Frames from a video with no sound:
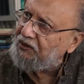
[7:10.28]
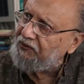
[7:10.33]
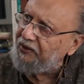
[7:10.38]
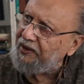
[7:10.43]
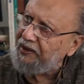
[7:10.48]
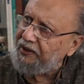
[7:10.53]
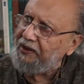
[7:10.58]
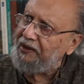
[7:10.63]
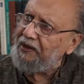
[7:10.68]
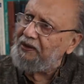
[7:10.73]
of
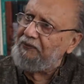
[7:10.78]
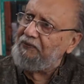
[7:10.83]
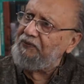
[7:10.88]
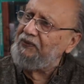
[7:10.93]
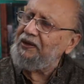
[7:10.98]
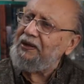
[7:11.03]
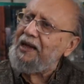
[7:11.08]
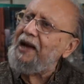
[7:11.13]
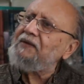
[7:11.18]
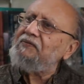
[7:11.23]
India.
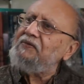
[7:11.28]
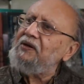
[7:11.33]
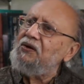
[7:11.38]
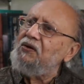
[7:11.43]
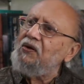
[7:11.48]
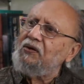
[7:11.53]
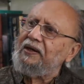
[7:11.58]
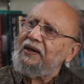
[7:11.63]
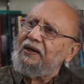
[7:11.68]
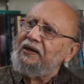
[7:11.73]
That will
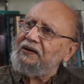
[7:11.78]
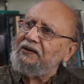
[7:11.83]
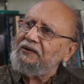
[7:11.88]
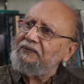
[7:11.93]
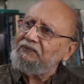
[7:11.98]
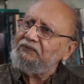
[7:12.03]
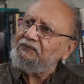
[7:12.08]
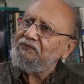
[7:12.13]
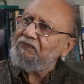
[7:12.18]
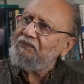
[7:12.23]
not end.
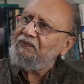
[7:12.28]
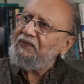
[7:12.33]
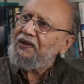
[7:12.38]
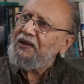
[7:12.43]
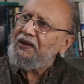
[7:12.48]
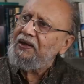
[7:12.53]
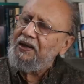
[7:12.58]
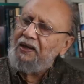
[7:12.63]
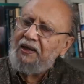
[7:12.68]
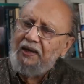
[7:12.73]

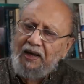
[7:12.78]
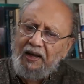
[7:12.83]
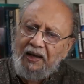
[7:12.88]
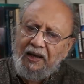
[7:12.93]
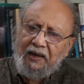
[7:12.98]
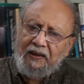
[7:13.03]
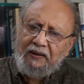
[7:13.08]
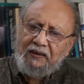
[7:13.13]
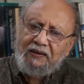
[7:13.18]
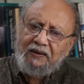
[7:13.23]

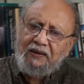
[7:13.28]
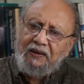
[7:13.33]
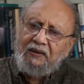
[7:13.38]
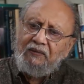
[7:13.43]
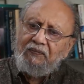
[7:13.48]
And